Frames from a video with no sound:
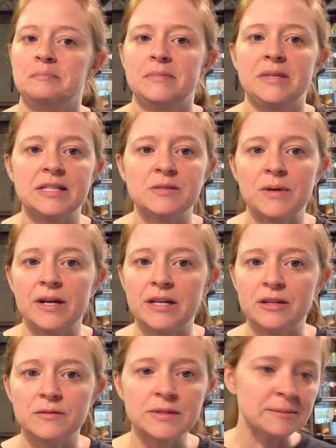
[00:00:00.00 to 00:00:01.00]
and that's what I
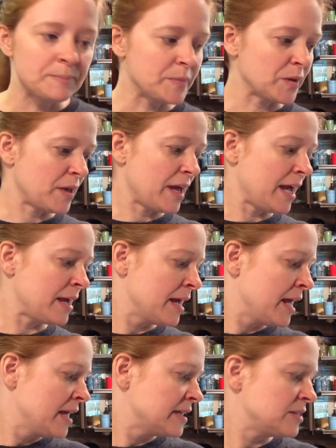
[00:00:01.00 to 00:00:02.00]
use, okay?
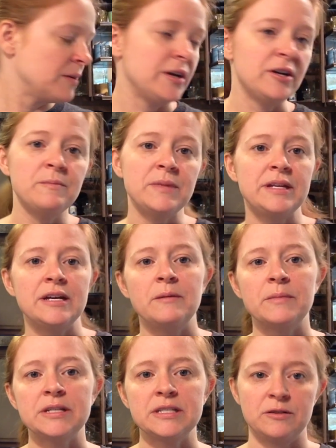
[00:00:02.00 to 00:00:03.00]
So here in a minute,
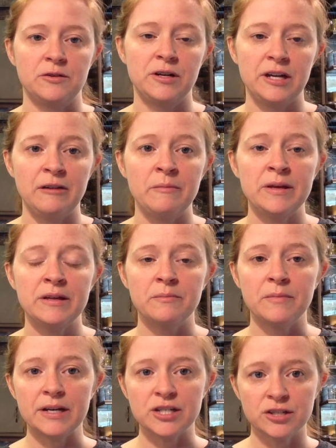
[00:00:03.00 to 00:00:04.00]
I'm going to cream
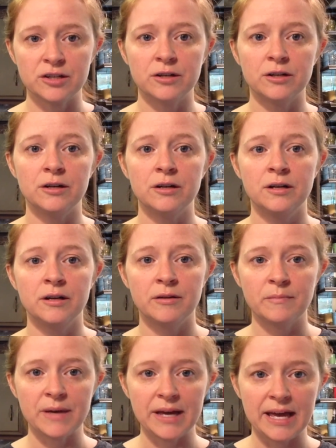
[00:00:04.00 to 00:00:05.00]
my sugar,
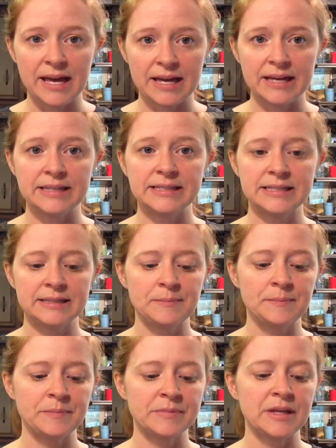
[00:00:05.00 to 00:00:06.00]
my eggs,
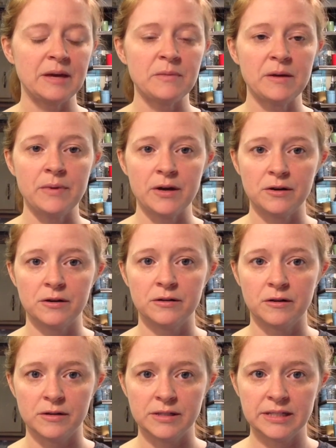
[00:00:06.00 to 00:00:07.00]
and my butter
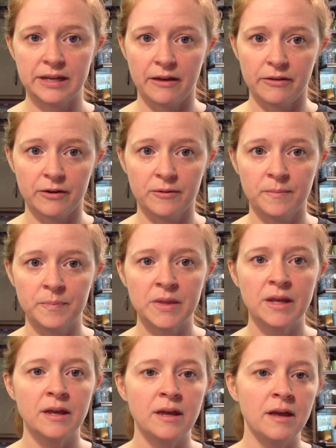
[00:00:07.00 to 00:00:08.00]
all together.
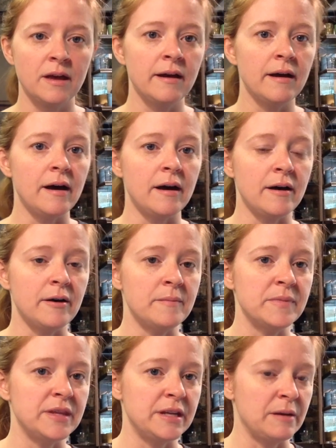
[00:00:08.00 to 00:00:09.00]

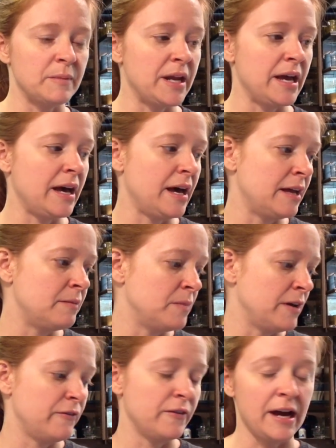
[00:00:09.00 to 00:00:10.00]
Then I'm going to add
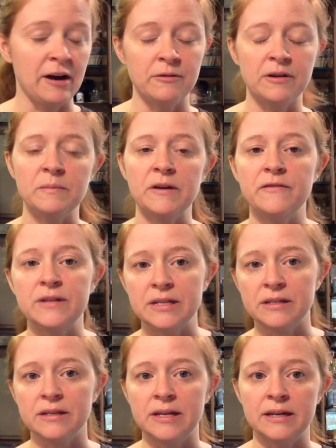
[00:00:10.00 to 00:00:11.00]
my flour and my
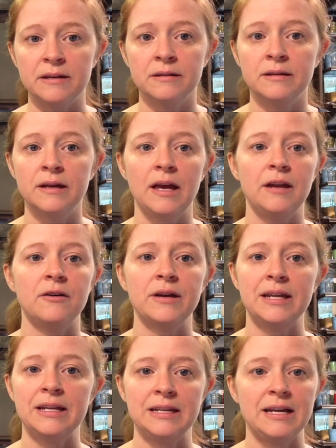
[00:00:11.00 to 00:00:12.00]
vanilla, and I'll
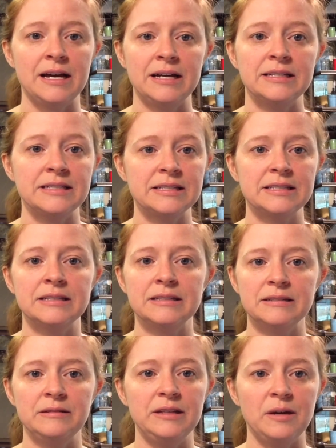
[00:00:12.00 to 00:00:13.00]
get a nice,
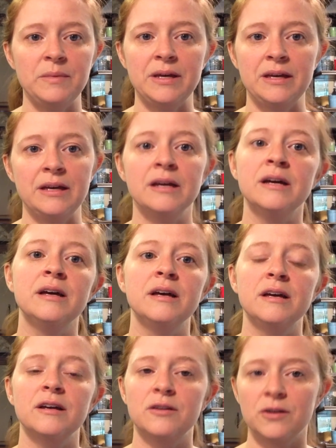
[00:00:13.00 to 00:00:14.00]
yummy
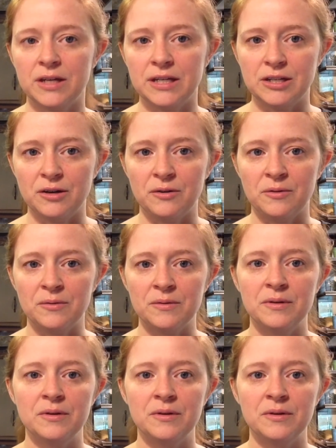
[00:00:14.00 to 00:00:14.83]
cookie dough